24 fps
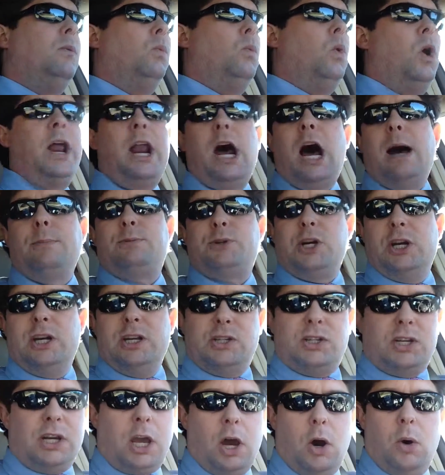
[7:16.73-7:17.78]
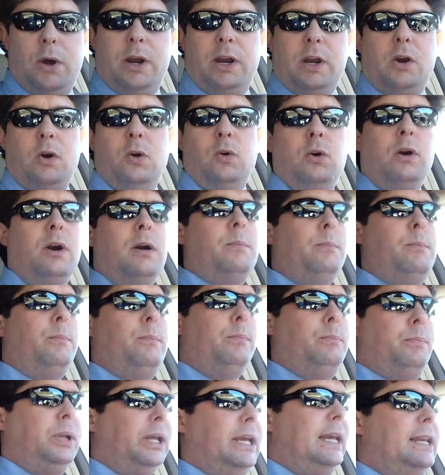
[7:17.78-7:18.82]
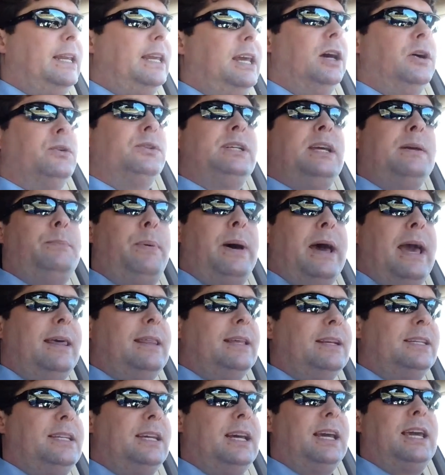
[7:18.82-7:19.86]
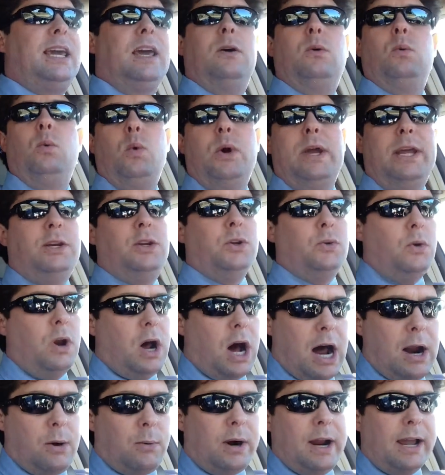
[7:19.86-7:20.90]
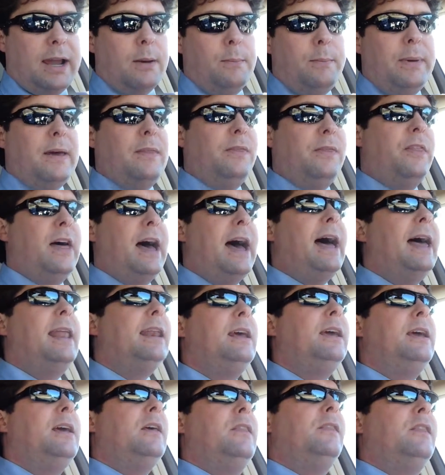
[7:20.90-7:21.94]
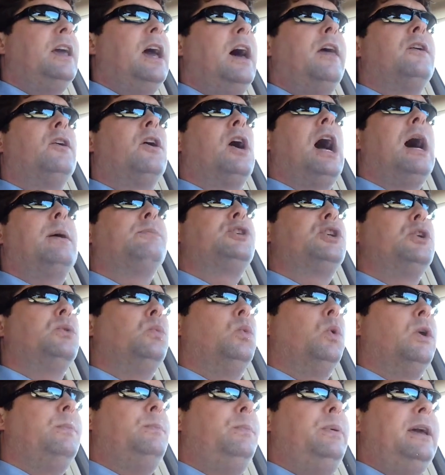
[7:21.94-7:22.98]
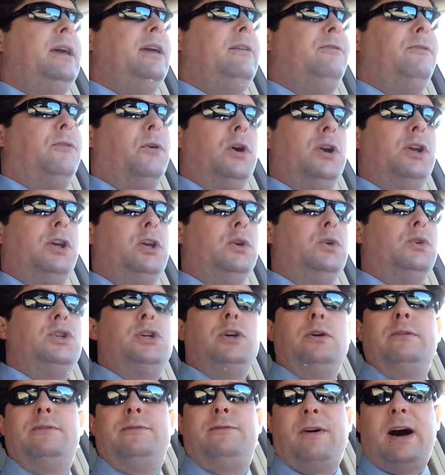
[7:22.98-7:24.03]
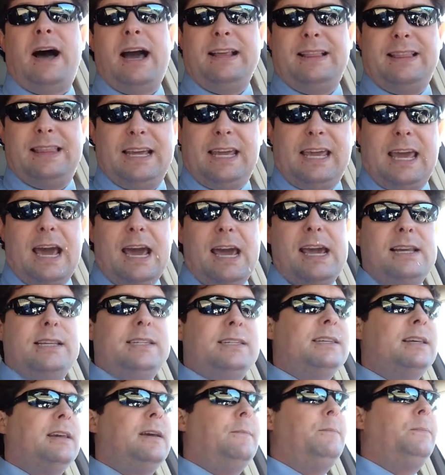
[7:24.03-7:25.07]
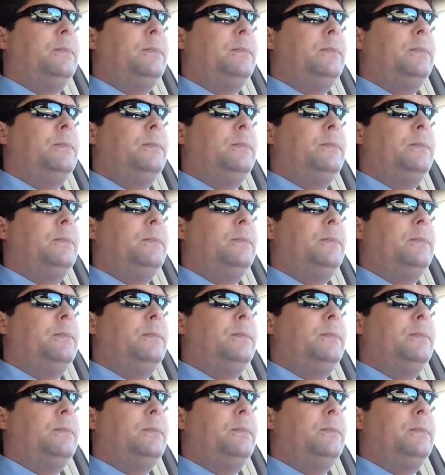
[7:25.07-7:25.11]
One option is to go into court, plead guilty, pay the ticket. We do not recommend that. The other option would be for you to fight the case,